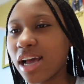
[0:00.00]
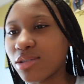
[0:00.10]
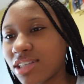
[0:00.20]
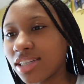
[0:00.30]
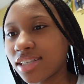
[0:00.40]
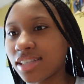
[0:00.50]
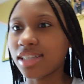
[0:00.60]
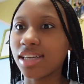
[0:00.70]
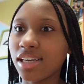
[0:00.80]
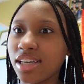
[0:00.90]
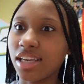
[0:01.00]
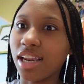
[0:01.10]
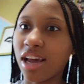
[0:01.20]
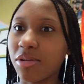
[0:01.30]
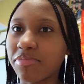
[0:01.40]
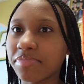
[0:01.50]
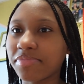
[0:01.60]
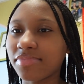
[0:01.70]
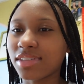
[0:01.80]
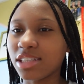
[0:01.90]
I'll just, you know,
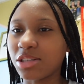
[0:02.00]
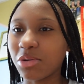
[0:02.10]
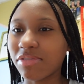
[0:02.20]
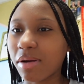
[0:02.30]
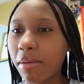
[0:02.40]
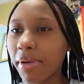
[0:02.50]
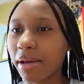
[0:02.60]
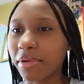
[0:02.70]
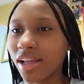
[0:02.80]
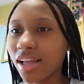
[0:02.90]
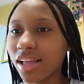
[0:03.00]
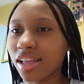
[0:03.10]
do it from my MacBook.